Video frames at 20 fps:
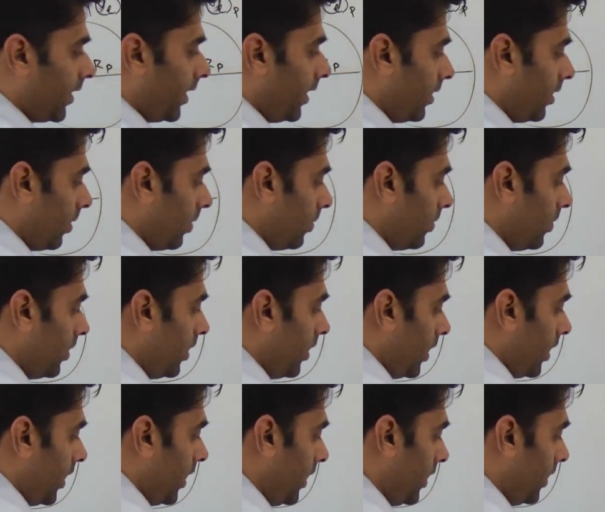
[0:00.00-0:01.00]
down
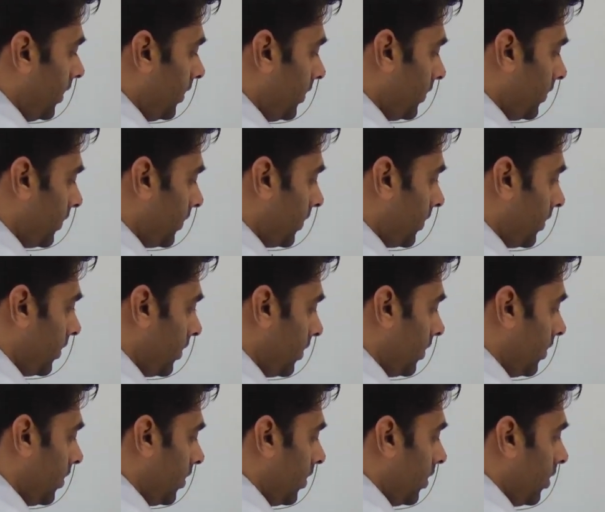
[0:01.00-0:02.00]
it is
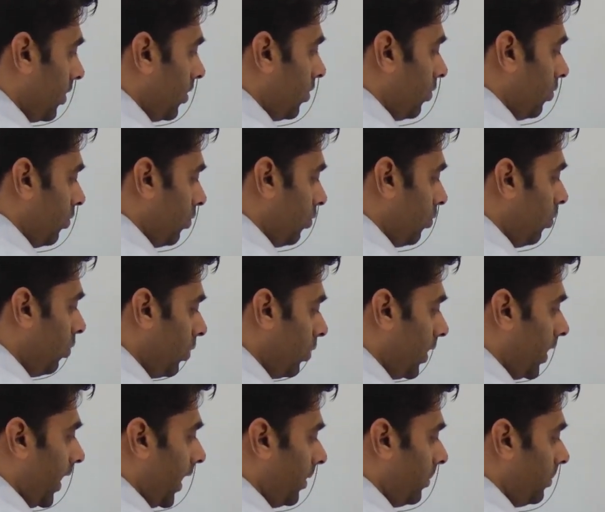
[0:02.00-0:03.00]
rho
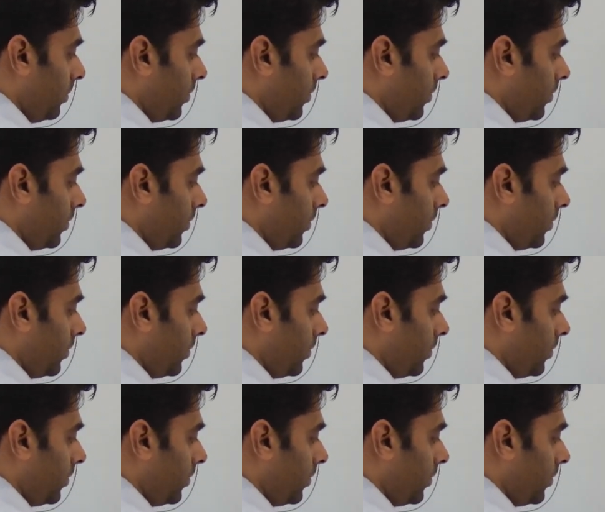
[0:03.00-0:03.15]
times